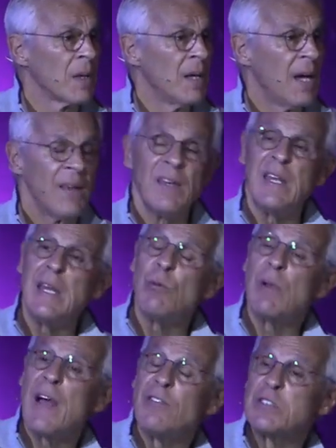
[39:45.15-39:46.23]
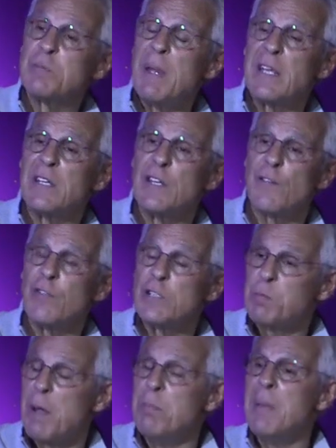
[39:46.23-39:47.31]
And that he would have us make a difference
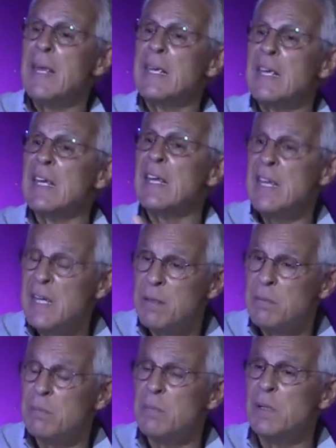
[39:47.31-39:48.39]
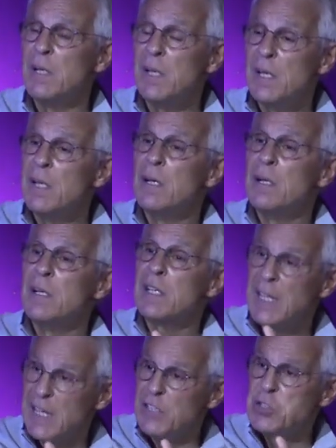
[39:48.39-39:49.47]
by making him
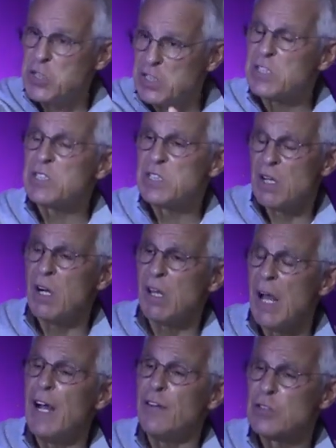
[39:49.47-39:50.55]
King Jesus in our lives.